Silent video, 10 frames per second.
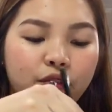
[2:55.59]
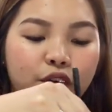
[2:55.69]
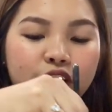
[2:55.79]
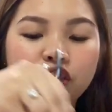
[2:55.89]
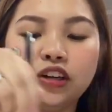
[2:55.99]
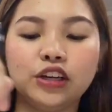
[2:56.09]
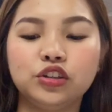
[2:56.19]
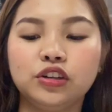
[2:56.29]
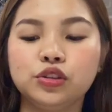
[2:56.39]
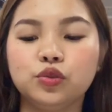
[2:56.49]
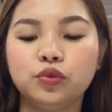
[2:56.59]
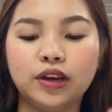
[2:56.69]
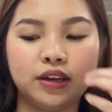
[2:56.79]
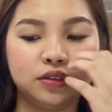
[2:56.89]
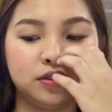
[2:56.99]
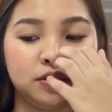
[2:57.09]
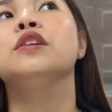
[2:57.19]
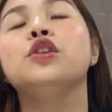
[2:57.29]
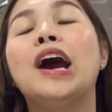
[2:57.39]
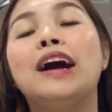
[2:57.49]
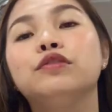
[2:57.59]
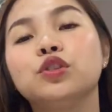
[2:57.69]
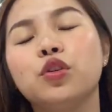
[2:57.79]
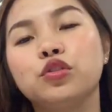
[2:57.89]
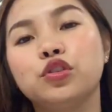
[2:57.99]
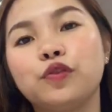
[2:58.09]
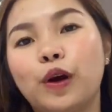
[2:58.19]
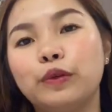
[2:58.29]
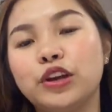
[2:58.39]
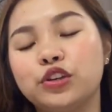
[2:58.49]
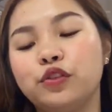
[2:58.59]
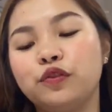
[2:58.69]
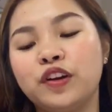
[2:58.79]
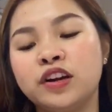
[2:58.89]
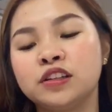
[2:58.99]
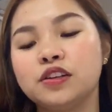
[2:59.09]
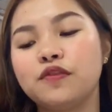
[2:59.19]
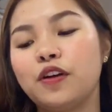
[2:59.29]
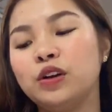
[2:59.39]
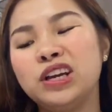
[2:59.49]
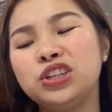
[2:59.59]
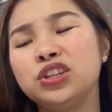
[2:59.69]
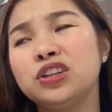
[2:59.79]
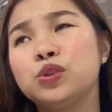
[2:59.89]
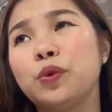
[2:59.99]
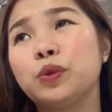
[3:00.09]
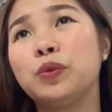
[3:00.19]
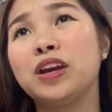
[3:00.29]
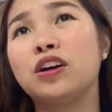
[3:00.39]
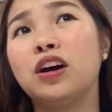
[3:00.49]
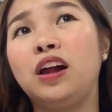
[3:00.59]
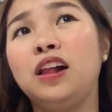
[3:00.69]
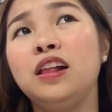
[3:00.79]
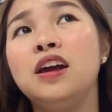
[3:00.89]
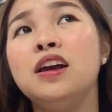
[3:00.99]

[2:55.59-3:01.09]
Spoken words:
for international students, you have to go through foundation first. Foundation is what we call,